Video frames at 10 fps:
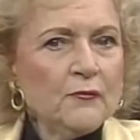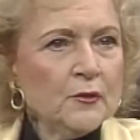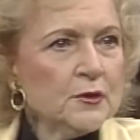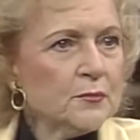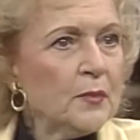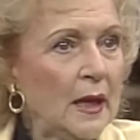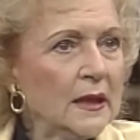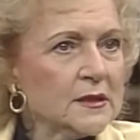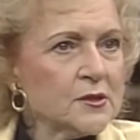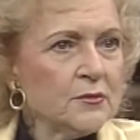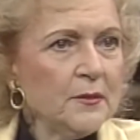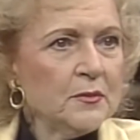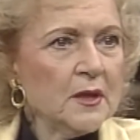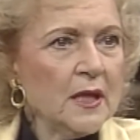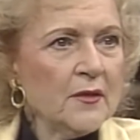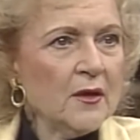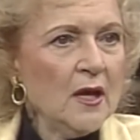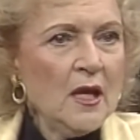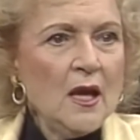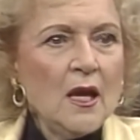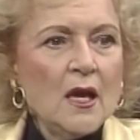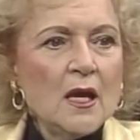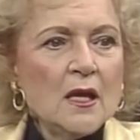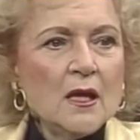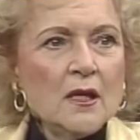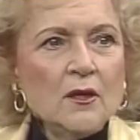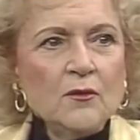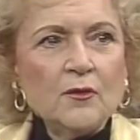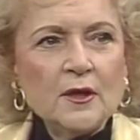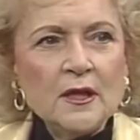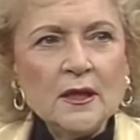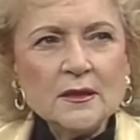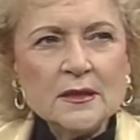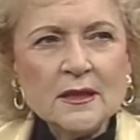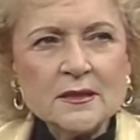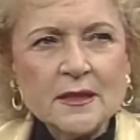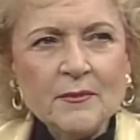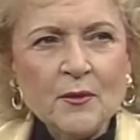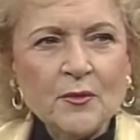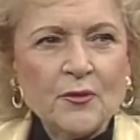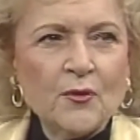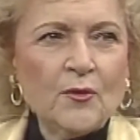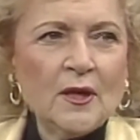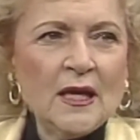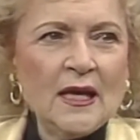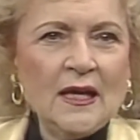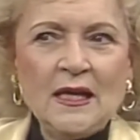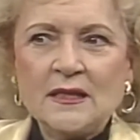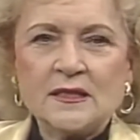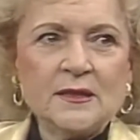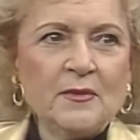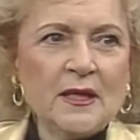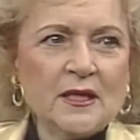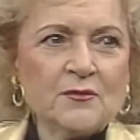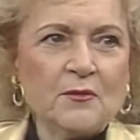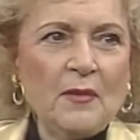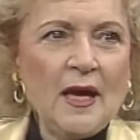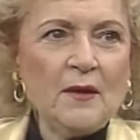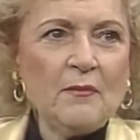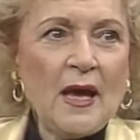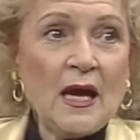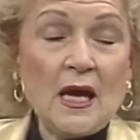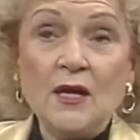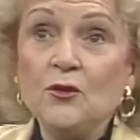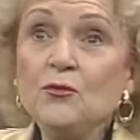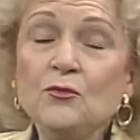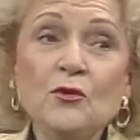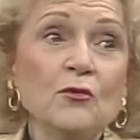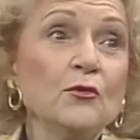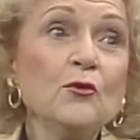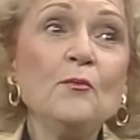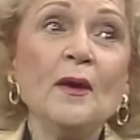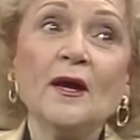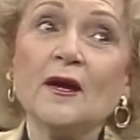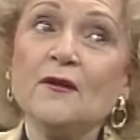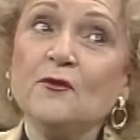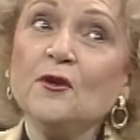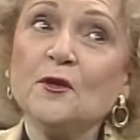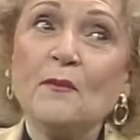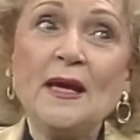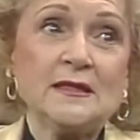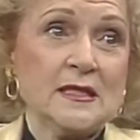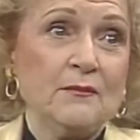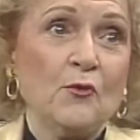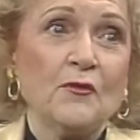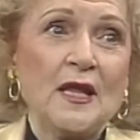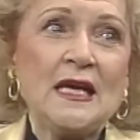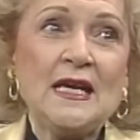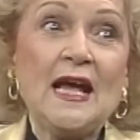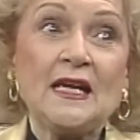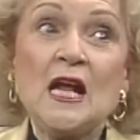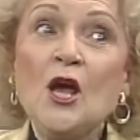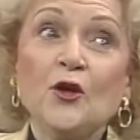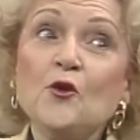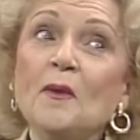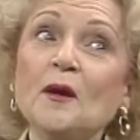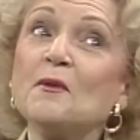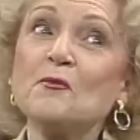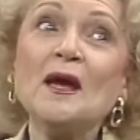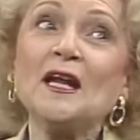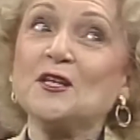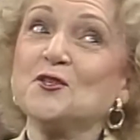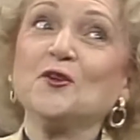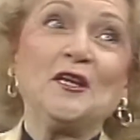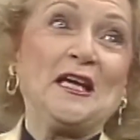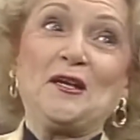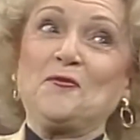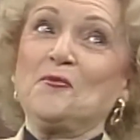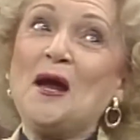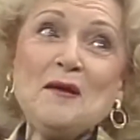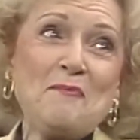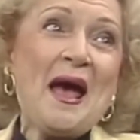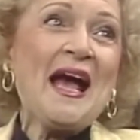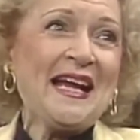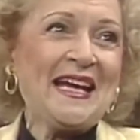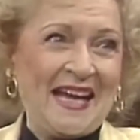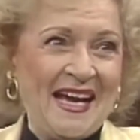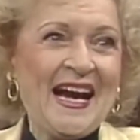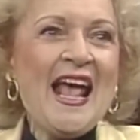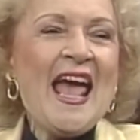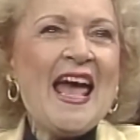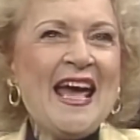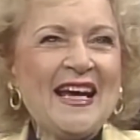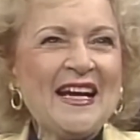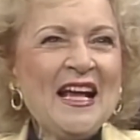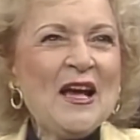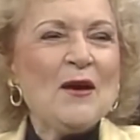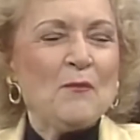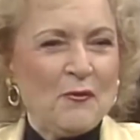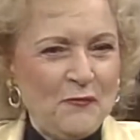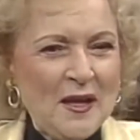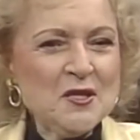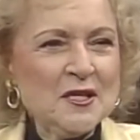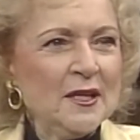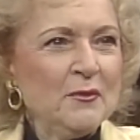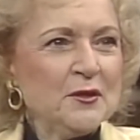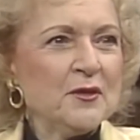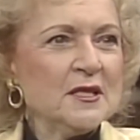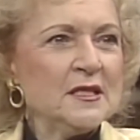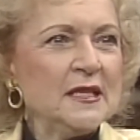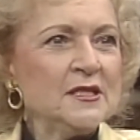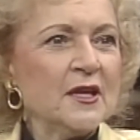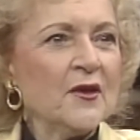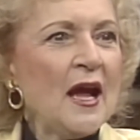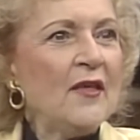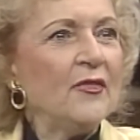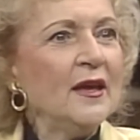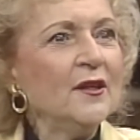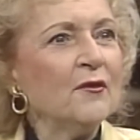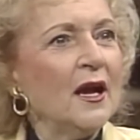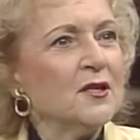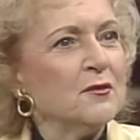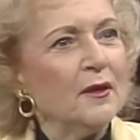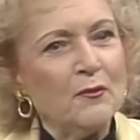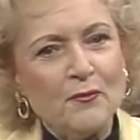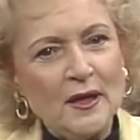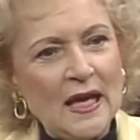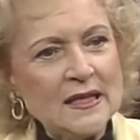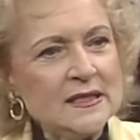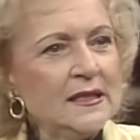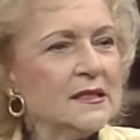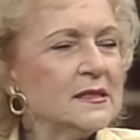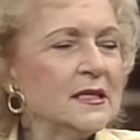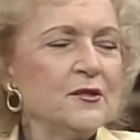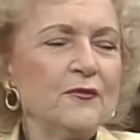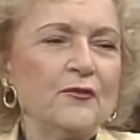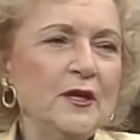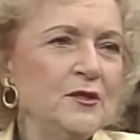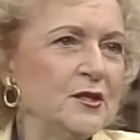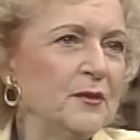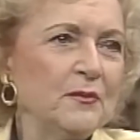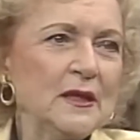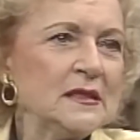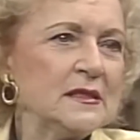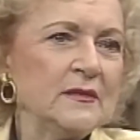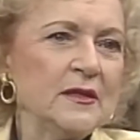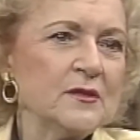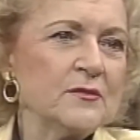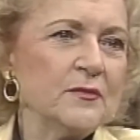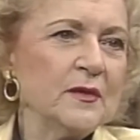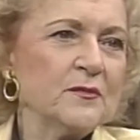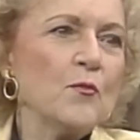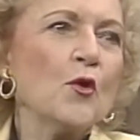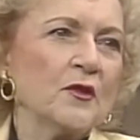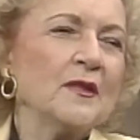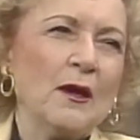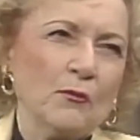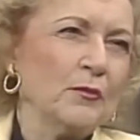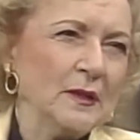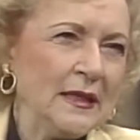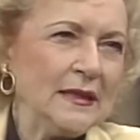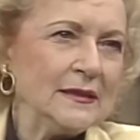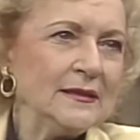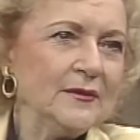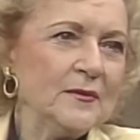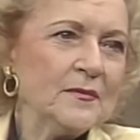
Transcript: the first pilot script together, you could tell somebody would throw a line and somebody else would bat it back, and you knew you better if you're going to bat something over that net, you better be ready because you're going to get it right back uh -huh, again. Uh -huh. And professionally, we trusted each other, and then gradually relaxed into such a friendship that it's it's it's more than that. We're related. Doesn't it